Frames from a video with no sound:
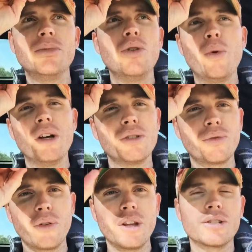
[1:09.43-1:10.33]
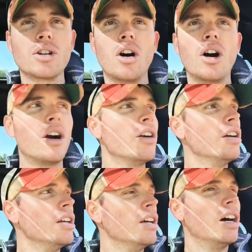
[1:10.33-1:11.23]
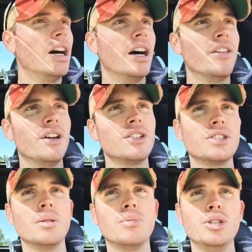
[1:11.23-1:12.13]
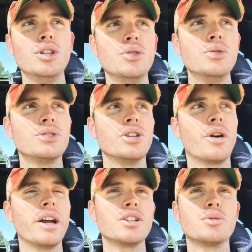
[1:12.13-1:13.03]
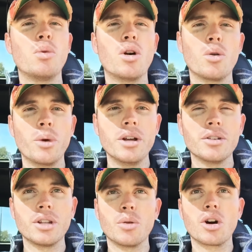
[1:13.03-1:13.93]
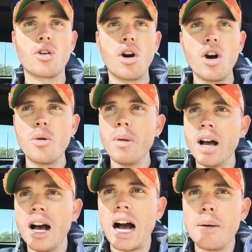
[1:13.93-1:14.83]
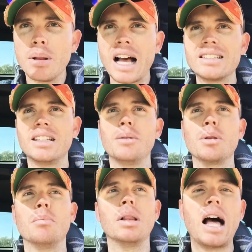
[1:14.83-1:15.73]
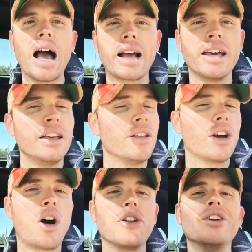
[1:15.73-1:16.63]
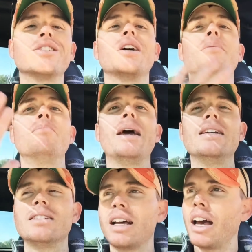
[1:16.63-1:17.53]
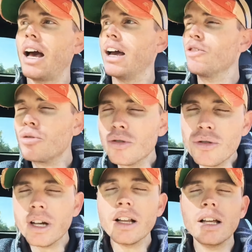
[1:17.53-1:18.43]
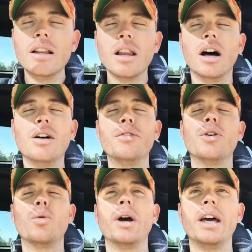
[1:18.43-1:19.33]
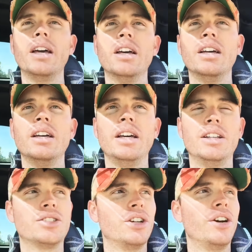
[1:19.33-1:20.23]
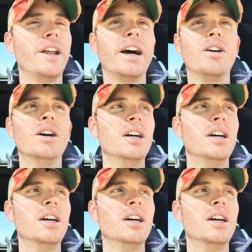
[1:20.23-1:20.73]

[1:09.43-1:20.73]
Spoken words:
new wheels for this car. There are some used Grand Sport wheels. They were chrome. I plastied up them black. The car looks amazing. I really love the way it turned out.